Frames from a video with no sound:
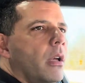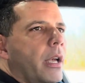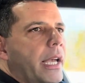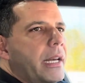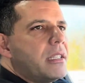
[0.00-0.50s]

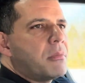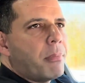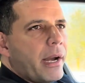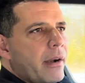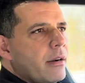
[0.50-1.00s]
It is
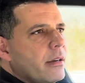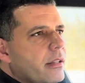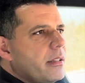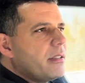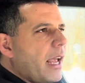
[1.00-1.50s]
paired,
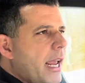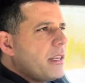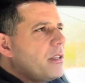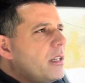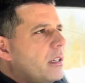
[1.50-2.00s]
this
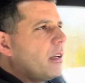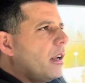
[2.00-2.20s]
engine,